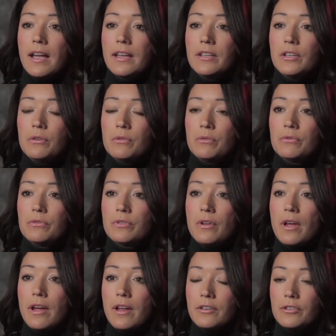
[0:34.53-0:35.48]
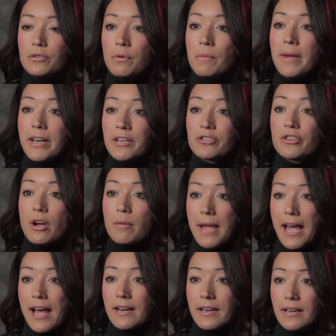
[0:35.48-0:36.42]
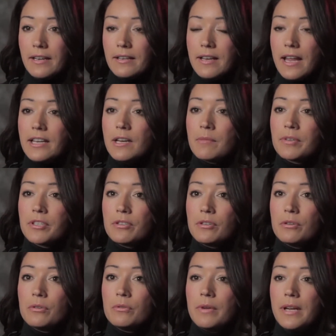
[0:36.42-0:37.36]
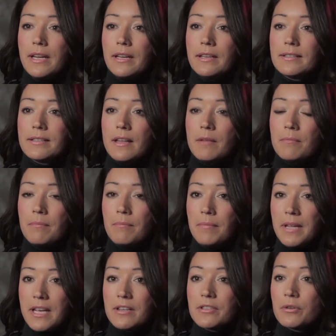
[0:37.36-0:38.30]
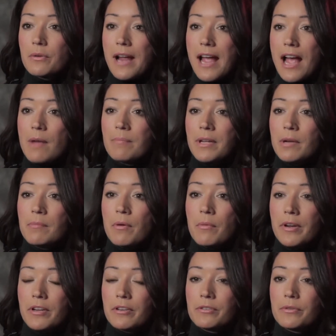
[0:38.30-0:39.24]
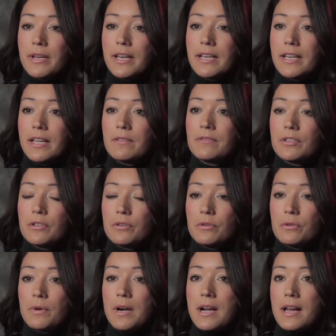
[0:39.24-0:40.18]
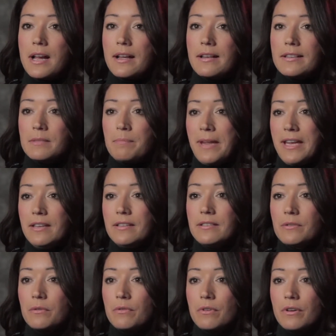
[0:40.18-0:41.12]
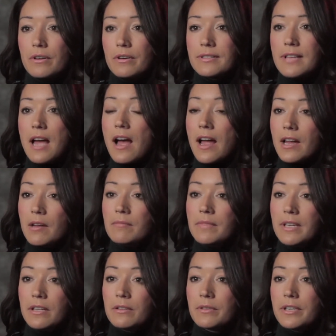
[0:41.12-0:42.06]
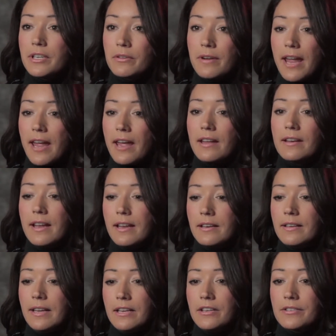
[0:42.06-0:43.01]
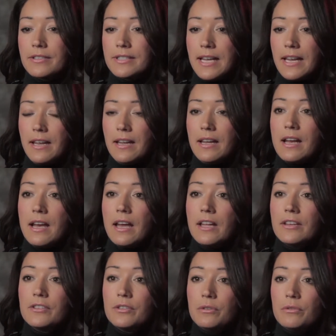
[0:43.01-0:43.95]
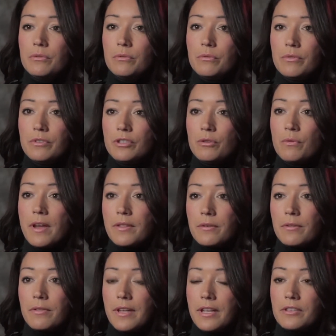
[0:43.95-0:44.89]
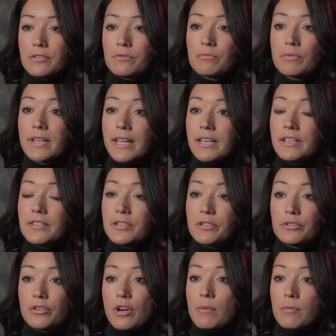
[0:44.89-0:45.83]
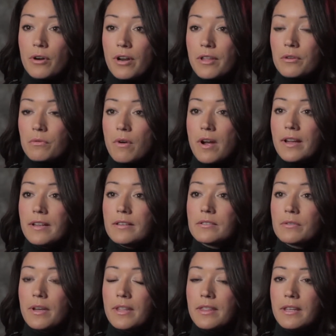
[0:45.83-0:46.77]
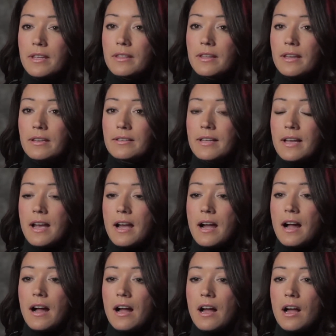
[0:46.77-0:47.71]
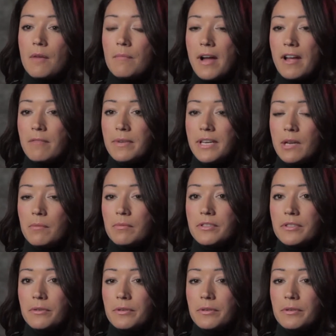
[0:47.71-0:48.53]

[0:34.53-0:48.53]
you do a better job at it, and number two, because you're happy about what you're doing, it gives you space or time, either in your head and in your day, to do other things related to your job or otherwise. So I think that I've been able to